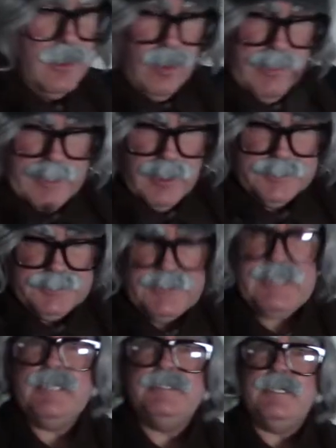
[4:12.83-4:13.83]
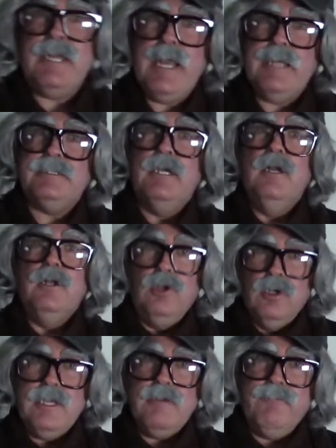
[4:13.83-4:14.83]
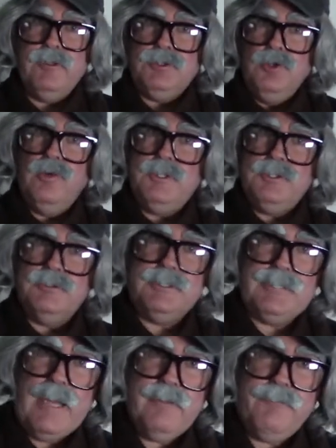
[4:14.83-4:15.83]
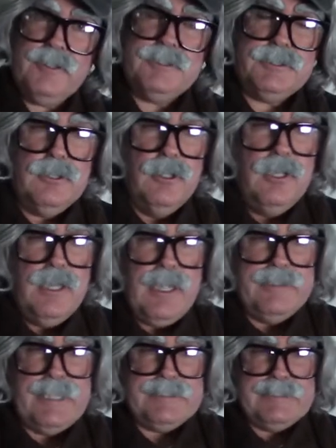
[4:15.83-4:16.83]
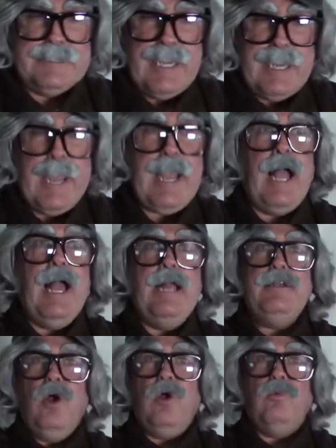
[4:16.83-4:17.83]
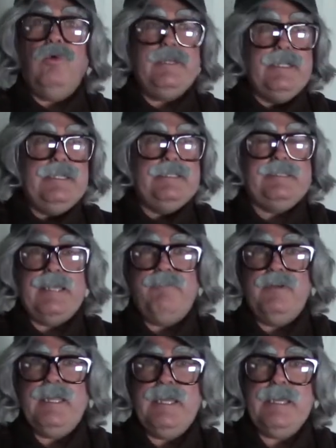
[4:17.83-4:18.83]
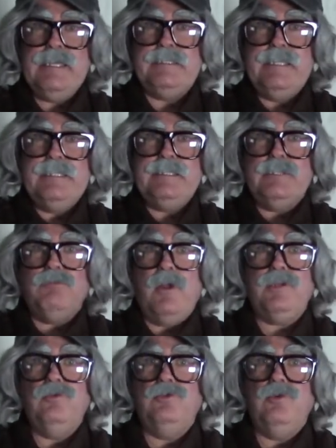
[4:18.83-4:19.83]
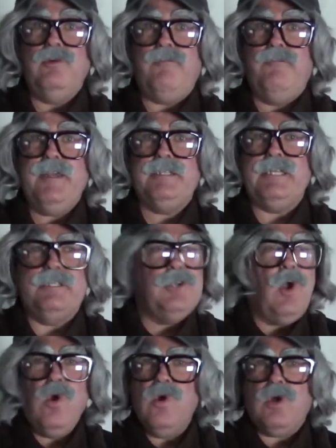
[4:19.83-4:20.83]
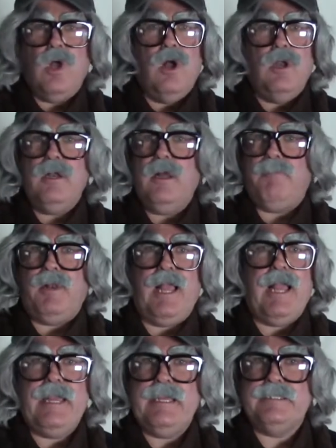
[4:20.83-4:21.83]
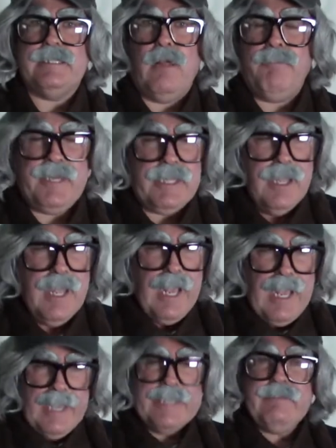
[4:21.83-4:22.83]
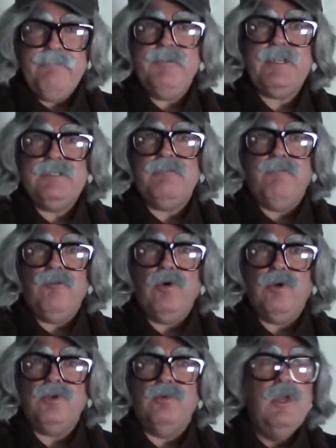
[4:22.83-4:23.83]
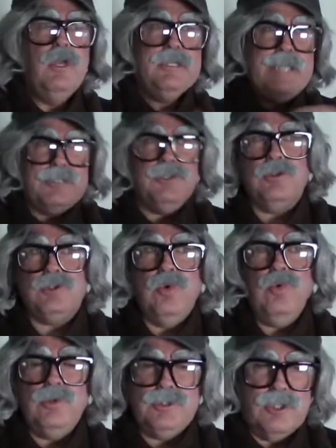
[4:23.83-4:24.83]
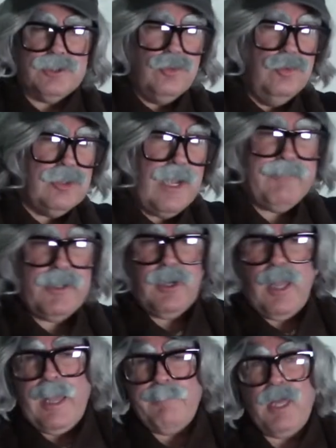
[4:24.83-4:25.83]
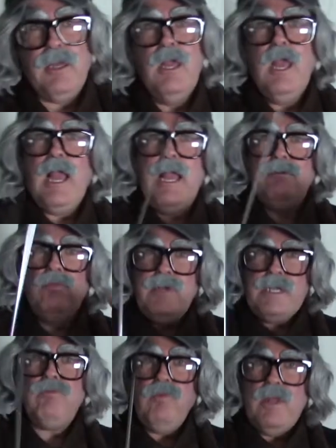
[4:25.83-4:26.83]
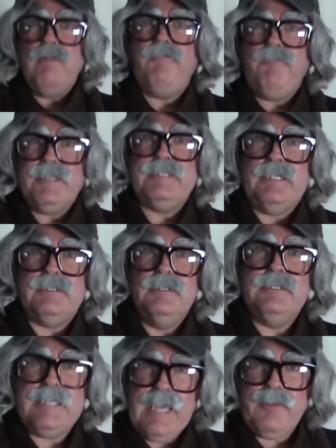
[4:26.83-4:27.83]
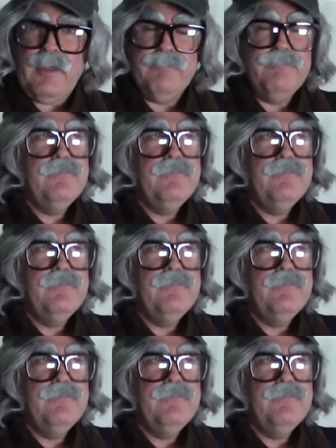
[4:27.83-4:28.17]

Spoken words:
going onto the internet, looking for do-it-yourselfers that say, hey, I know what E7 is. This is what you do to fix it. Don't call an appliance company. I can fix it for you. Get your tools, your screwdriver, your hammer, and we will fix it together.